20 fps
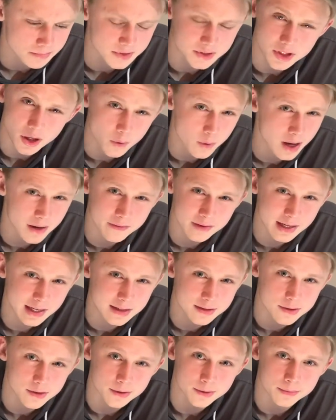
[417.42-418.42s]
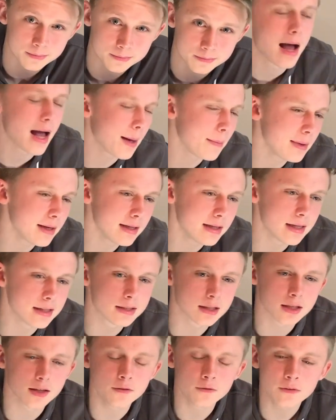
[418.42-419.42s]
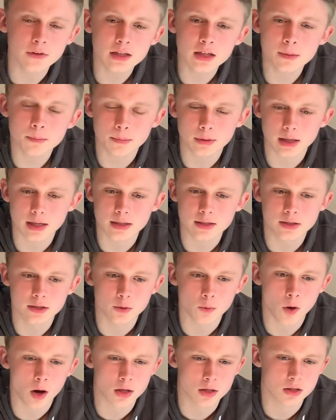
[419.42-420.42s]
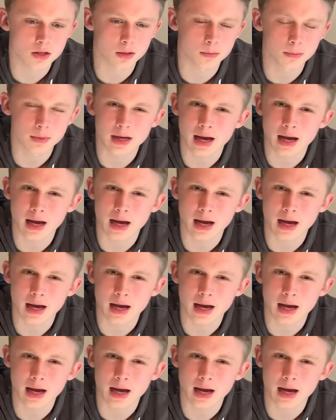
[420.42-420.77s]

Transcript: don't have an answer. I mean, it's a convenient place to watch some